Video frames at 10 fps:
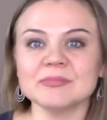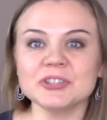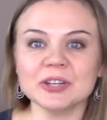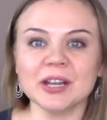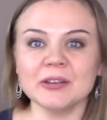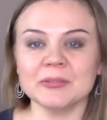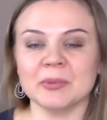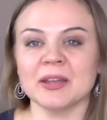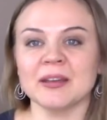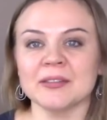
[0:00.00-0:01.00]
check out
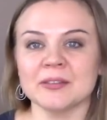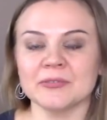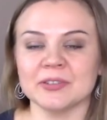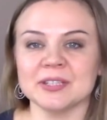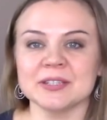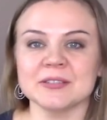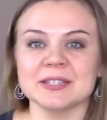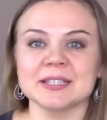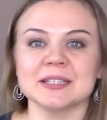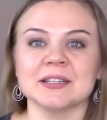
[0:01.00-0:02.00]
my other
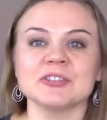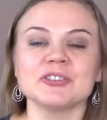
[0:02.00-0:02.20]
videos, uh,